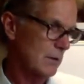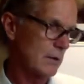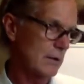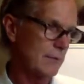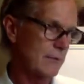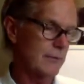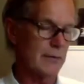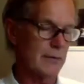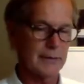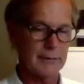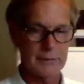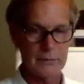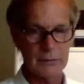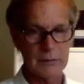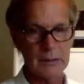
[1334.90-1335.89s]
If
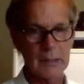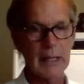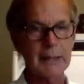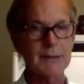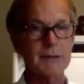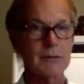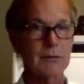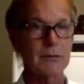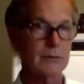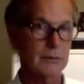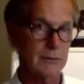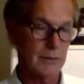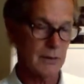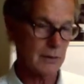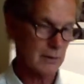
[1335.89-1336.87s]
you would like to
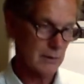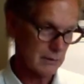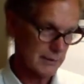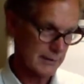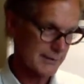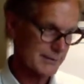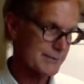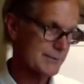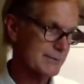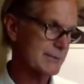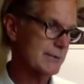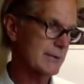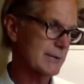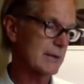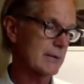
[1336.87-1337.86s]
call
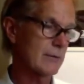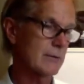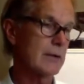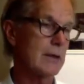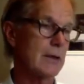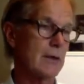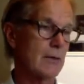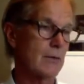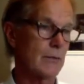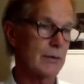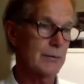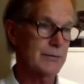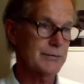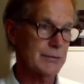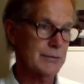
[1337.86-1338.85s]
us, we
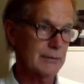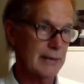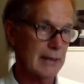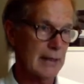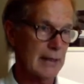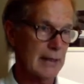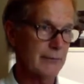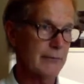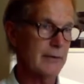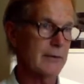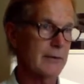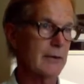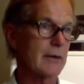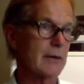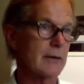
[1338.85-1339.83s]
will certainly have
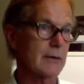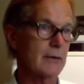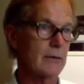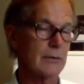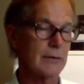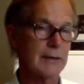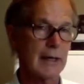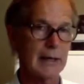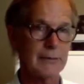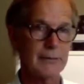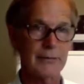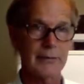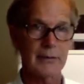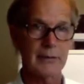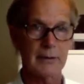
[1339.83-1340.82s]
our colon
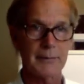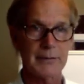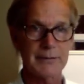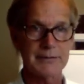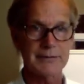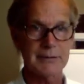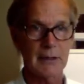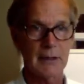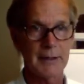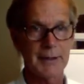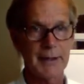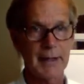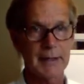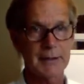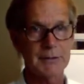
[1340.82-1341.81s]
hydrotherapist
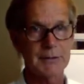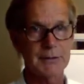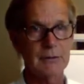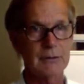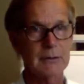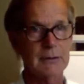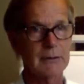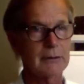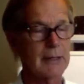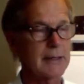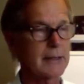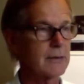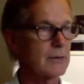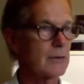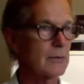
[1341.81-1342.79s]
contact you and
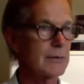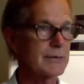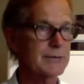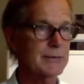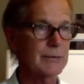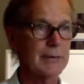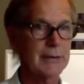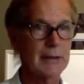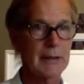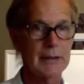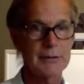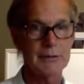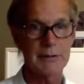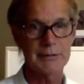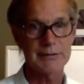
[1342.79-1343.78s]
let you know what's going
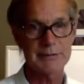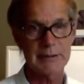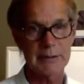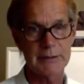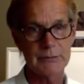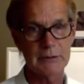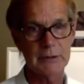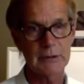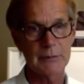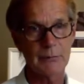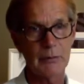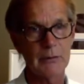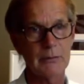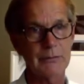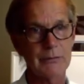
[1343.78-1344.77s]
on. You can schedule an
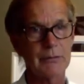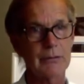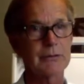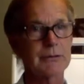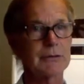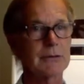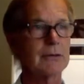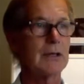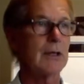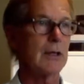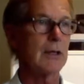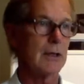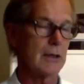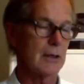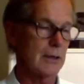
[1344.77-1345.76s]
appointment with her to
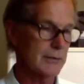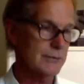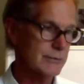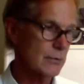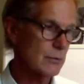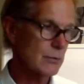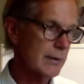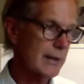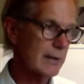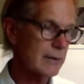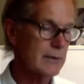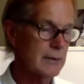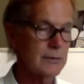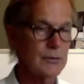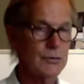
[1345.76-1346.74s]
also work at
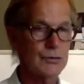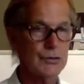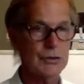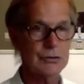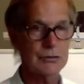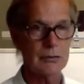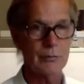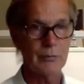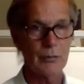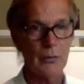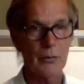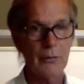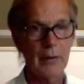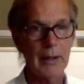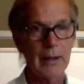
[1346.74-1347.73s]
a nutritional
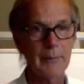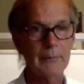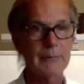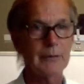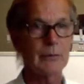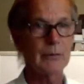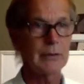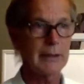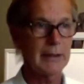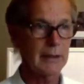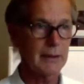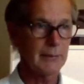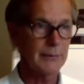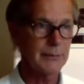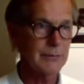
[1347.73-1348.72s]
program that will
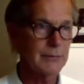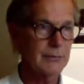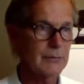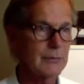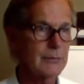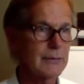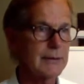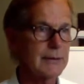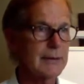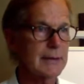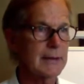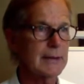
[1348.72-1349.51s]
help to